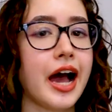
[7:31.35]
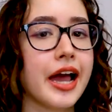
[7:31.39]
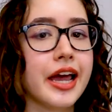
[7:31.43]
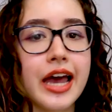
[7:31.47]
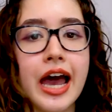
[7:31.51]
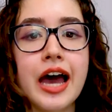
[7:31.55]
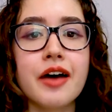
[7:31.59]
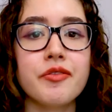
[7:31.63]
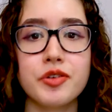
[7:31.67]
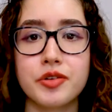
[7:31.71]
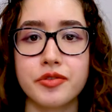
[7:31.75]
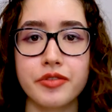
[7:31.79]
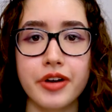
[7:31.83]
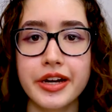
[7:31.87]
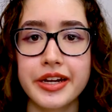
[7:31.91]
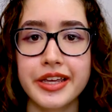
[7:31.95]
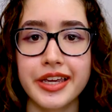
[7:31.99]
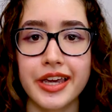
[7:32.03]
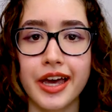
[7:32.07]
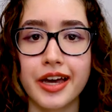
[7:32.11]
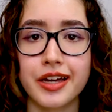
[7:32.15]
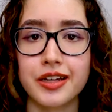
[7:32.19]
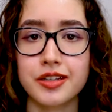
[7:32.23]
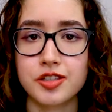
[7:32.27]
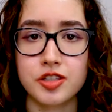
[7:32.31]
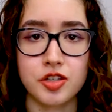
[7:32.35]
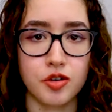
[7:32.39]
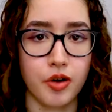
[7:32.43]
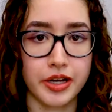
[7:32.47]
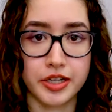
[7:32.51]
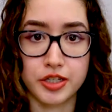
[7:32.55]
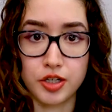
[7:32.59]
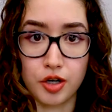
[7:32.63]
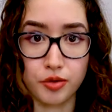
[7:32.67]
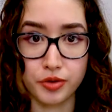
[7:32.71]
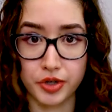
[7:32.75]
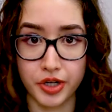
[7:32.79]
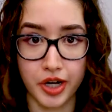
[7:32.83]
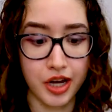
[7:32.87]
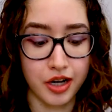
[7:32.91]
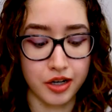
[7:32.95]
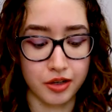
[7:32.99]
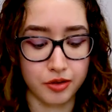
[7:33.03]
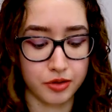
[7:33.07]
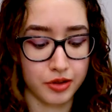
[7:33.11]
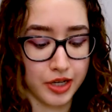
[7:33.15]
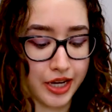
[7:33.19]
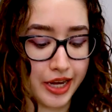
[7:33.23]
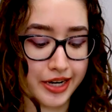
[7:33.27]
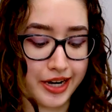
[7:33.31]
I haven't read it yet, so I don't
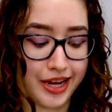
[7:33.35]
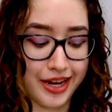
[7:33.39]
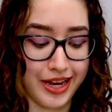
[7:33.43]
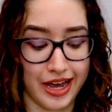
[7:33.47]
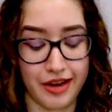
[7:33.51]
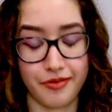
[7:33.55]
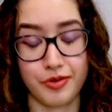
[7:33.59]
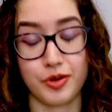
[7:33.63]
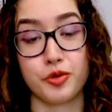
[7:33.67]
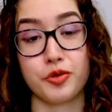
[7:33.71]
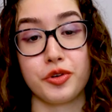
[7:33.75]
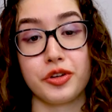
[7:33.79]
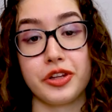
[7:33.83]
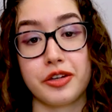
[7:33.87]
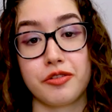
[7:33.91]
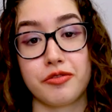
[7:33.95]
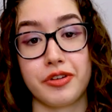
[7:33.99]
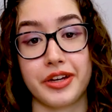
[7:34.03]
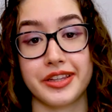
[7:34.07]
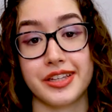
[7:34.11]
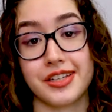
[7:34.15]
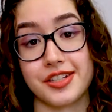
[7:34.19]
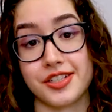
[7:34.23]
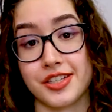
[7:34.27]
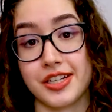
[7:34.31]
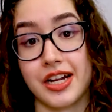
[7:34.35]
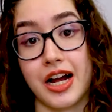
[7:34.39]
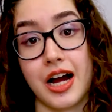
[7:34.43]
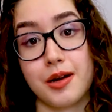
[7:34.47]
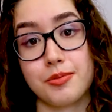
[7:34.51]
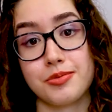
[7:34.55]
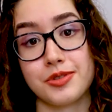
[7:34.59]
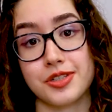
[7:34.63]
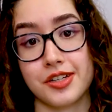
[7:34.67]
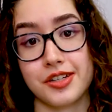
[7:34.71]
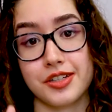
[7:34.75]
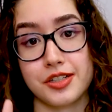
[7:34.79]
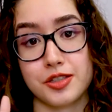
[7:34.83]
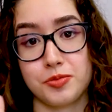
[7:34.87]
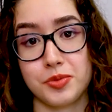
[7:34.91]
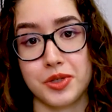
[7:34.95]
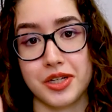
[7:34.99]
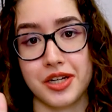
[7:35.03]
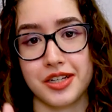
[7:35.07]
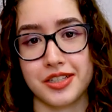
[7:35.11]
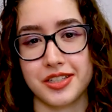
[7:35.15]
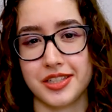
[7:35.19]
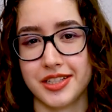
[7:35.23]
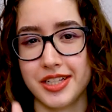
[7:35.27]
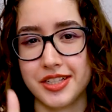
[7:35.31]
know. And I haven't really read the synopsis
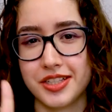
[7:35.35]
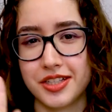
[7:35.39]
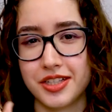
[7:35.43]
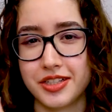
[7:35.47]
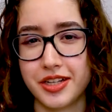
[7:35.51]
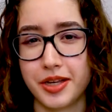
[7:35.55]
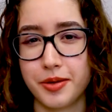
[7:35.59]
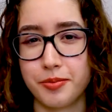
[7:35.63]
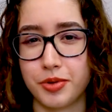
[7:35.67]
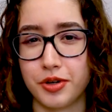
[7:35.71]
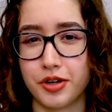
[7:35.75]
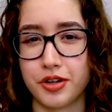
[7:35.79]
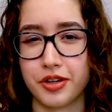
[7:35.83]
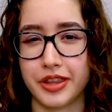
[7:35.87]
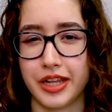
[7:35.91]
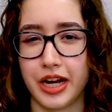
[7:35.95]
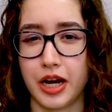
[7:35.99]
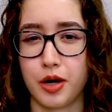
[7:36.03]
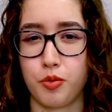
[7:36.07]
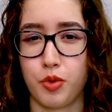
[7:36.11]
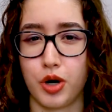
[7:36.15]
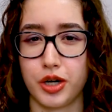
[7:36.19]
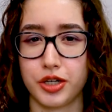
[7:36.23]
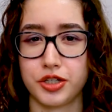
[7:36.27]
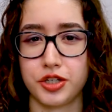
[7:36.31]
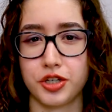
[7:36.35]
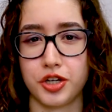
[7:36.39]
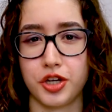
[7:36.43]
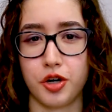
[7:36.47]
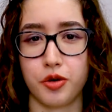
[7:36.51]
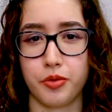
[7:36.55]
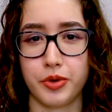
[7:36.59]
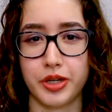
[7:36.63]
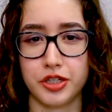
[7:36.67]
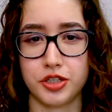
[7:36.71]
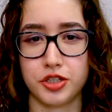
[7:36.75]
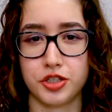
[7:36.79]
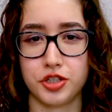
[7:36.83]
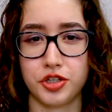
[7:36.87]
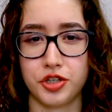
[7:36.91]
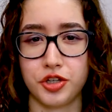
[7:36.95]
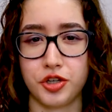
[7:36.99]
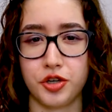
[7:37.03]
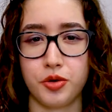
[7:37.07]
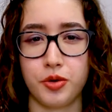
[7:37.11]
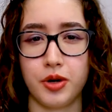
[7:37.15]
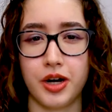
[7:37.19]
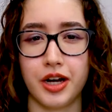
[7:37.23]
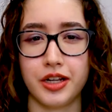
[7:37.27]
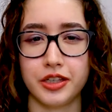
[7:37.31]
because this is a book that I want to go
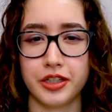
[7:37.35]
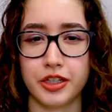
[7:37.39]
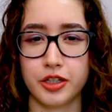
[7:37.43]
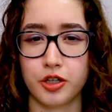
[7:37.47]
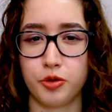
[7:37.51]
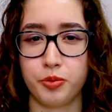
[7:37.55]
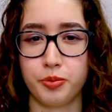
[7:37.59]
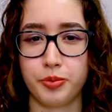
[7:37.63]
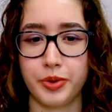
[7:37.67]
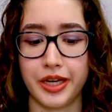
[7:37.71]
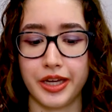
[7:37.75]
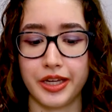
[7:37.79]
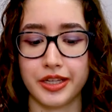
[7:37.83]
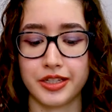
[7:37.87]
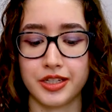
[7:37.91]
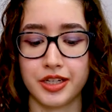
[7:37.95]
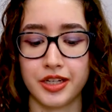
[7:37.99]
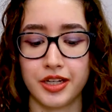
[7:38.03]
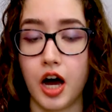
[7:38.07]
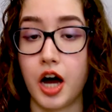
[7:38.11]
into a little bit